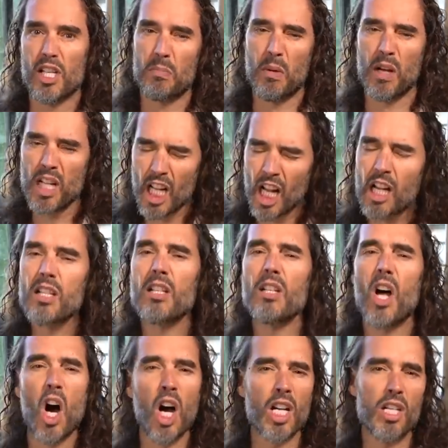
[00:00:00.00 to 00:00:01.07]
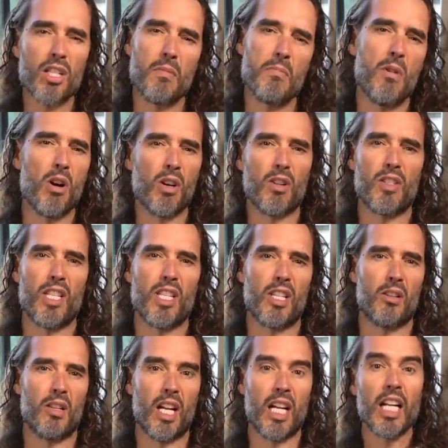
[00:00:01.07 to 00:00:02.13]
but as long as democracy is
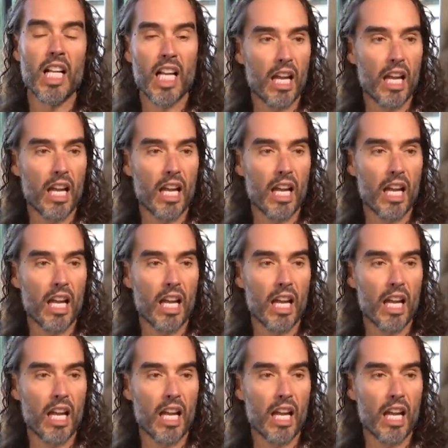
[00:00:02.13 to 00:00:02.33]
okay.